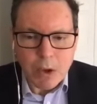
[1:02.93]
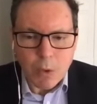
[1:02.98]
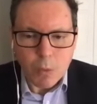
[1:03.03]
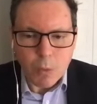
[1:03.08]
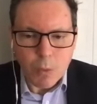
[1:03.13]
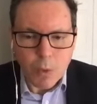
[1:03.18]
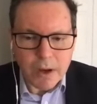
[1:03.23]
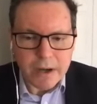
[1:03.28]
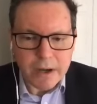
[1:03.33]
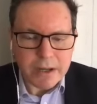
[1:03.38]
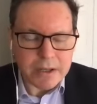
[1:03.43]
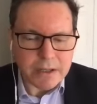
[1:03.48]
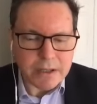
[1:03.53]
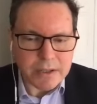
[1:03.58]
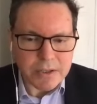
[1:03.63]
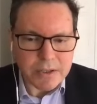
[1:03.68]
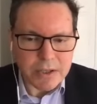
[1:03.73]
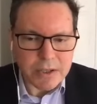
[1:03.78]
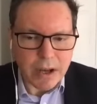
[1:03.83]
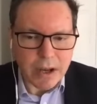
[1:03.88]
One
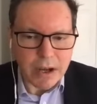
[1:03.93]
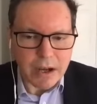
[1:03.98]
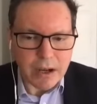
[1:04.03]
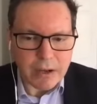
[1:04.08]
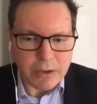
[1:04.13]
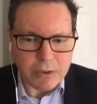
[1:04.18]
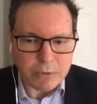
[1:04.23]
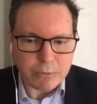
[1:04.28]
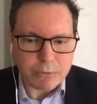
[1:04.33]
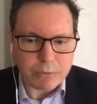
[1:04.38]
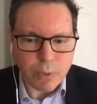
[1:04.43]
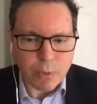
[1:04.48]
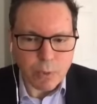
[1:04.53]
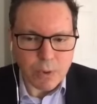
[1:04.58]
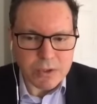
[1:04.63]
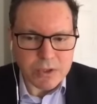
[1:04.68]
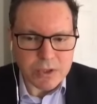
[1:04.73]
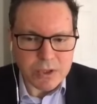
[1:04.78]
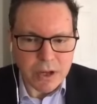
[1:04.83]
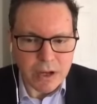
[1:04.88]
is the
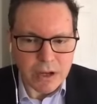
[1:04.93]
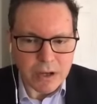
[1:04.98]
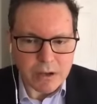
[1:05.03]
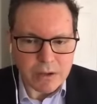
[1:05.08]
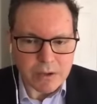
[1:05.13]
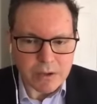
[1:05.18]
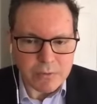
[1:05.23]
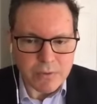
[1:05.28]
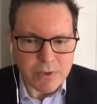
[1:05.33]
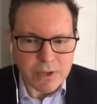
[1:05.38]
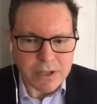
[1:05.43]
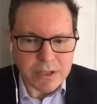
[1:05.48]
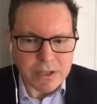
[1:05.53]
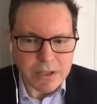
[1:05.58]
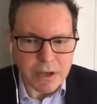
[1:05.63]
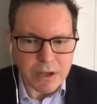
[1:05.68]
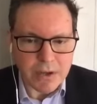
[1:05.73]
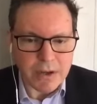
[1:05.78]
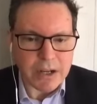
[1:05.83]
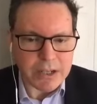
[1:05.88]
force of
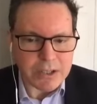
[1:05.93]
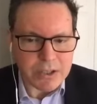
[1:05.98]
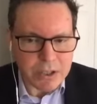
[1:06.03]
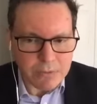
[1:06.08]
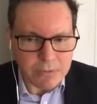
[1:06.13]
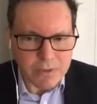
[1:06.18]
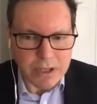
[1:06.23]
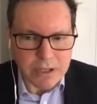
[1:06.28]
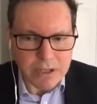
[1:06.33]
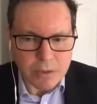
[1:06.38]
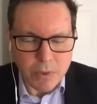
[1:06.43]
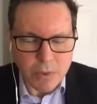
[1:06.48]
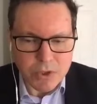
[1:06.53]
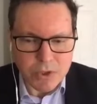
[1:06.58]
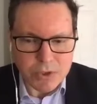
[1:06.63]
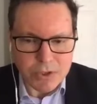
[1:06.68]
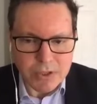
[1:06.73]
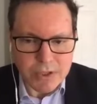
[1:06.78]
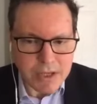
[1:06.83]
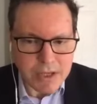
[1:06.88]
connectivity, which
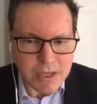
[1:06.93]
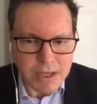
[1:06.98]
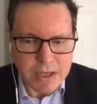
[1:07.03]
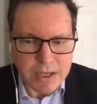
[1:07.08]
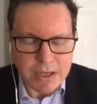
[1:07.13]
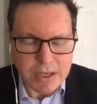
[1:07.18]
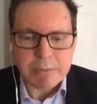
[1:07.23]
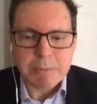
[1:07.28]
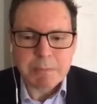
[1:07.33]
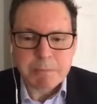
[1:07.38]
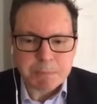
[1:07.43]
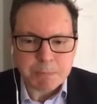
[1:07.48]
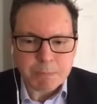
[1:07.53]
is a key